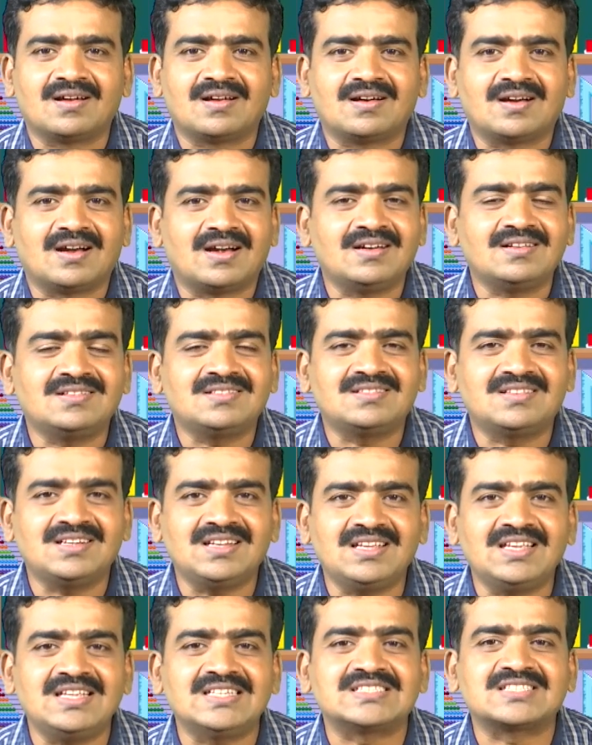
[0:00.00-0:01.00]
and
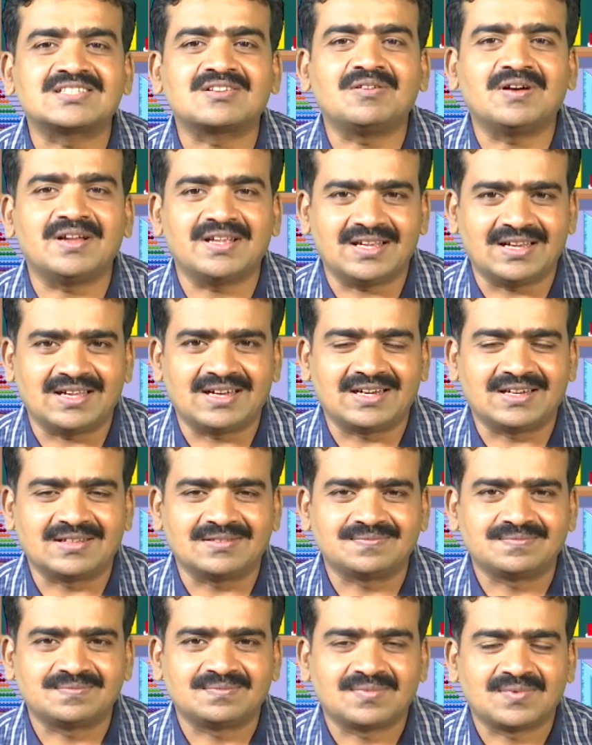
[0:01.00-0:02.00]
3 squared.
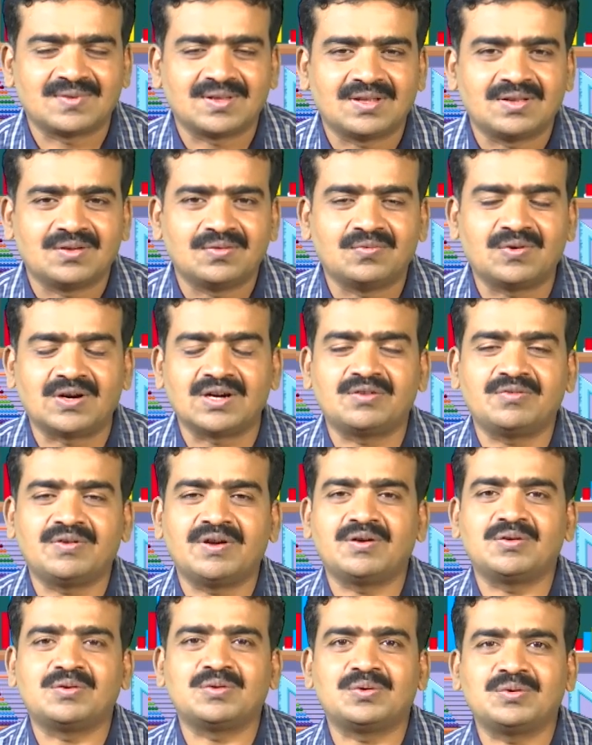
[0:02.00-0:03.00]
What we
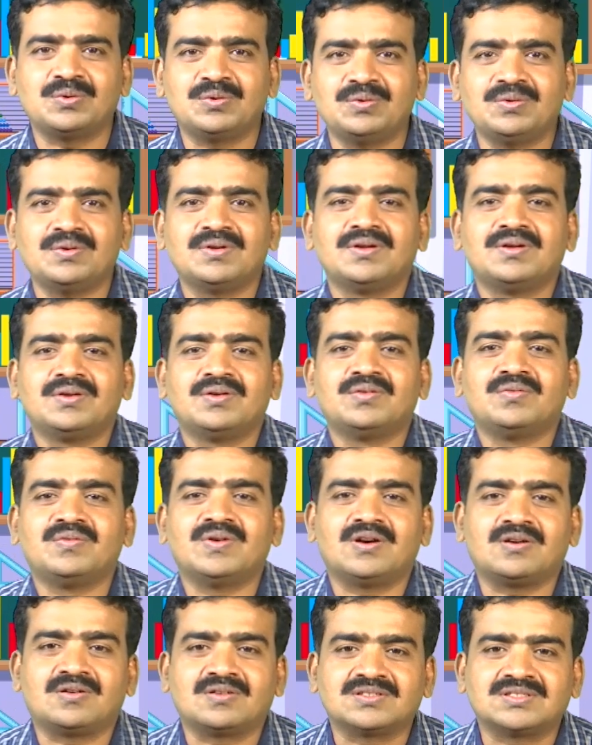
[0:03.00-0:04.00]
have to do? We
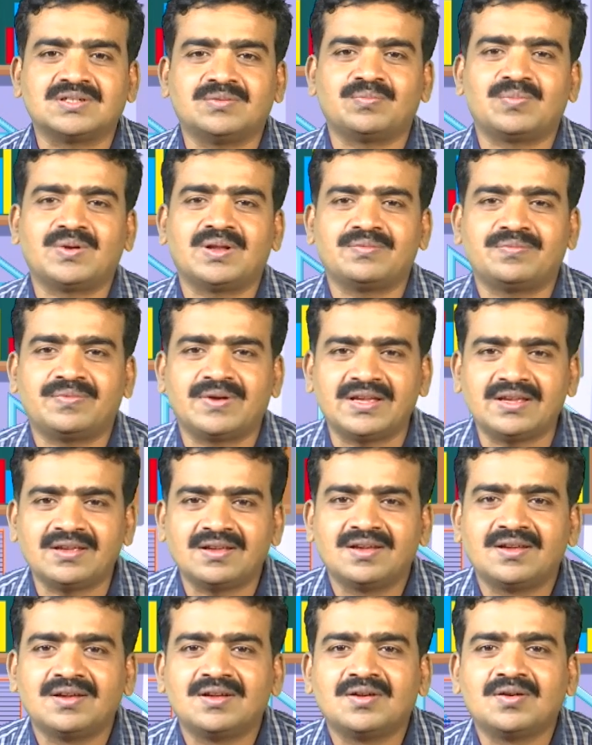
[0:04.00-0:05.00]
have to simplify
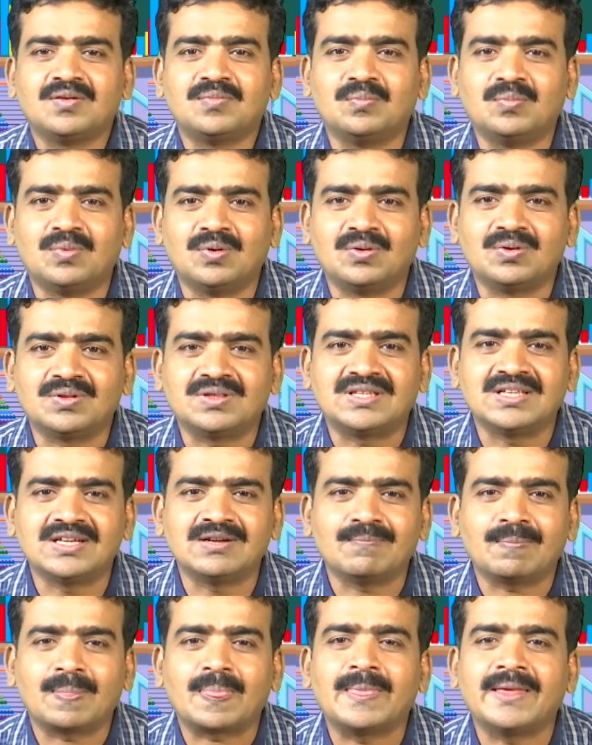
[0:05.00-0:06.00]
both the
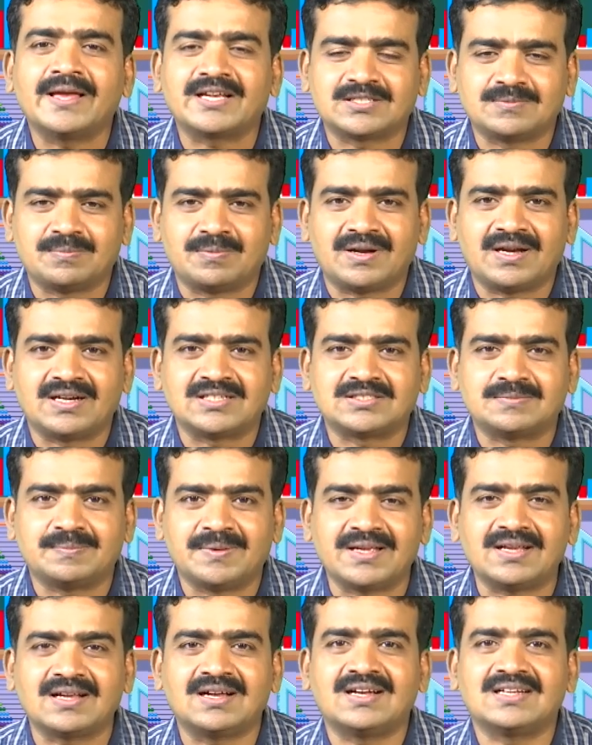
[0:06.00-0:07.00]
exponents,
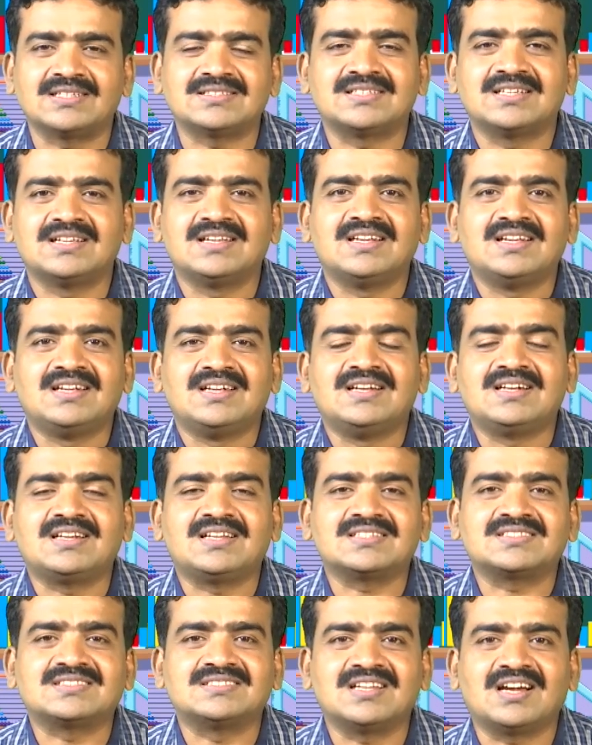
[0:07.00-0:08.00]
because it
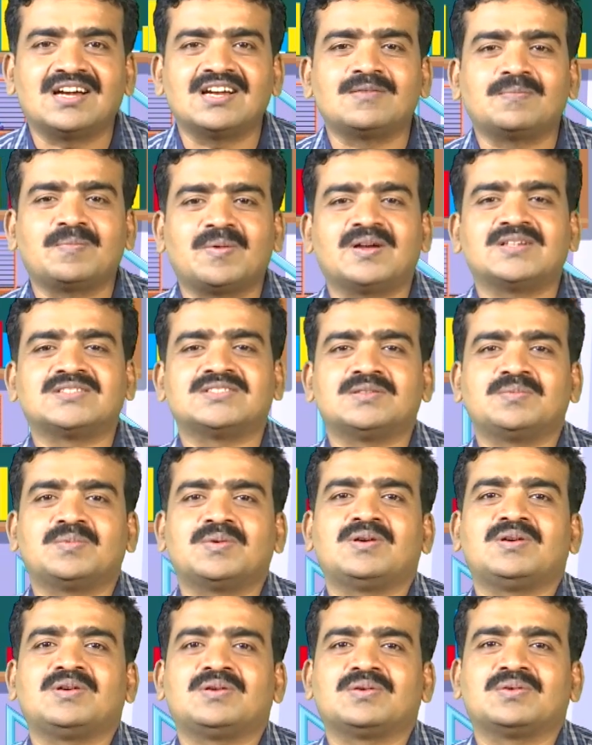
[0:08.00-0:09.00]
is not
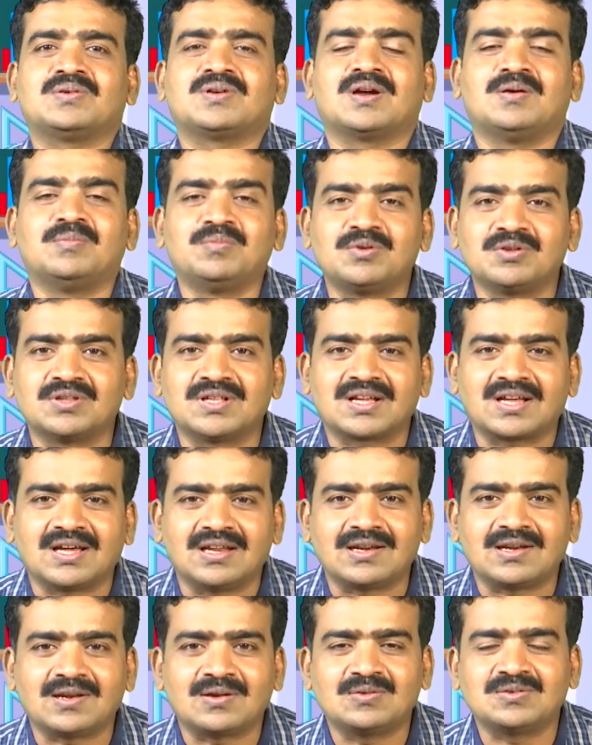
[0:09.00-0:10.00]
possible to come to the
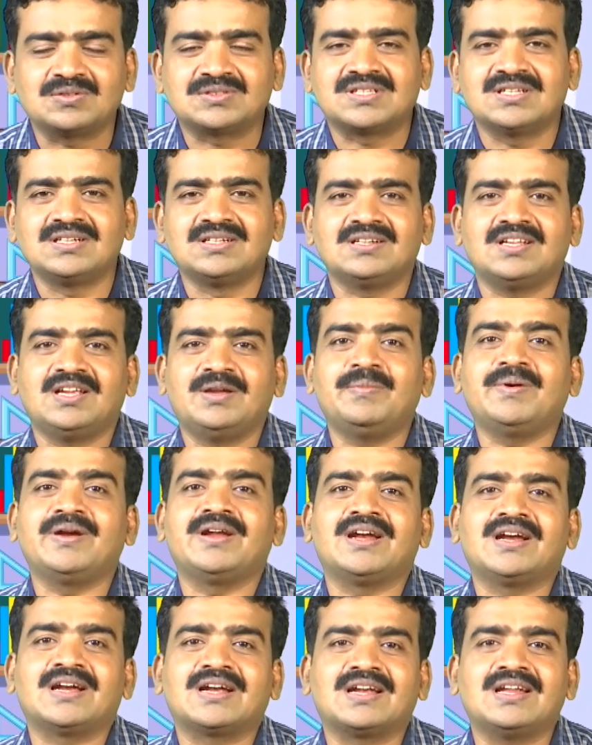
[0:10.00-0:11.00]
conclusion
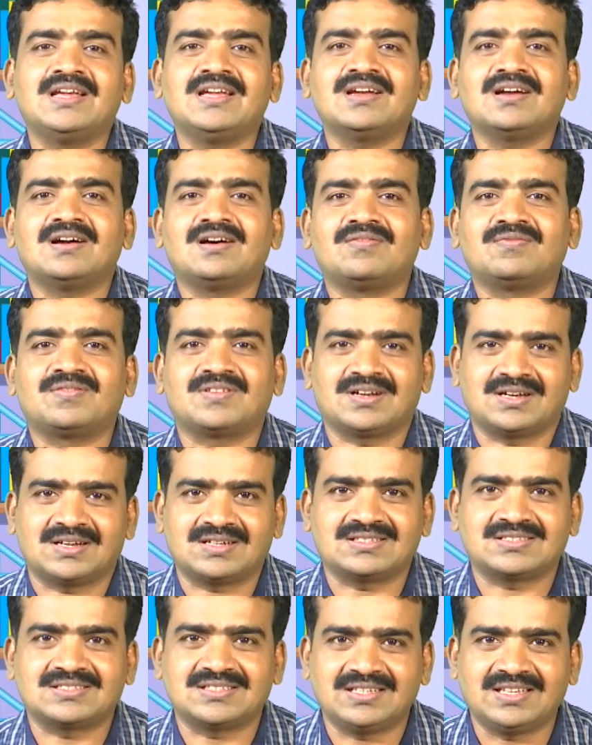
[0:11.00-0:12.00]
immediately after
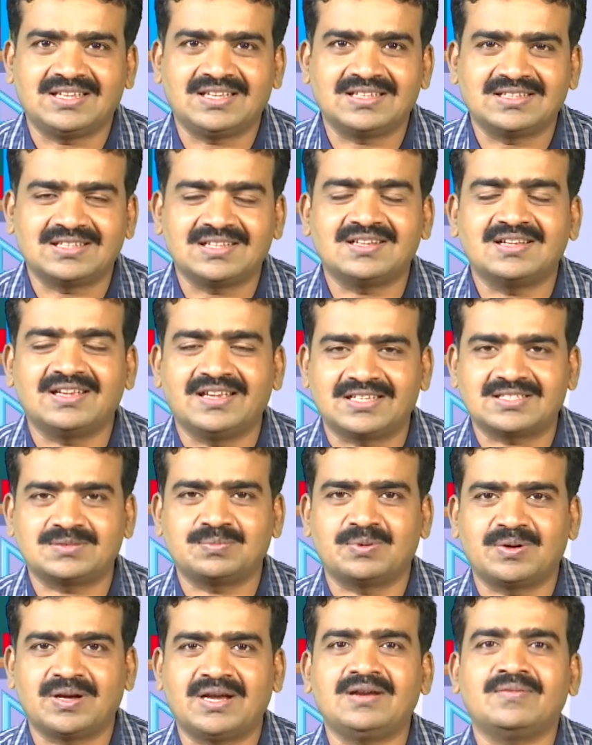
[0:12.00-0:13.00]
seeing the
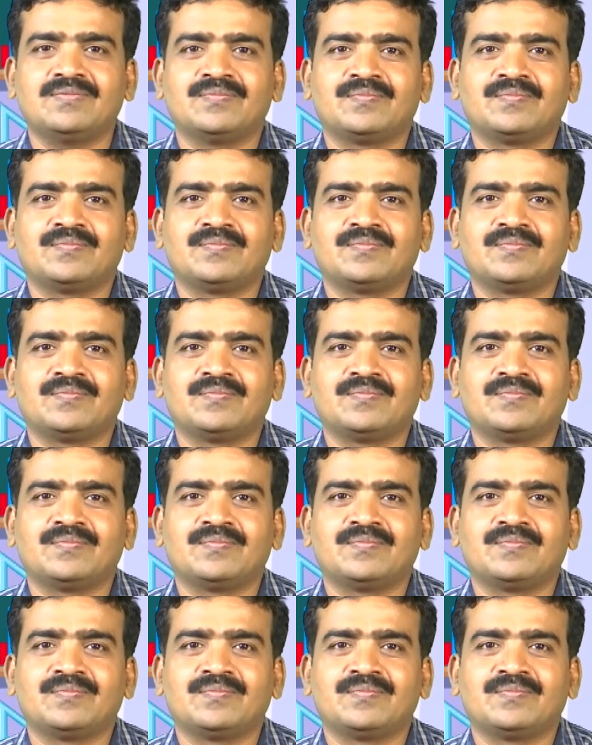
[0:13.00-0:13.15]
exponent.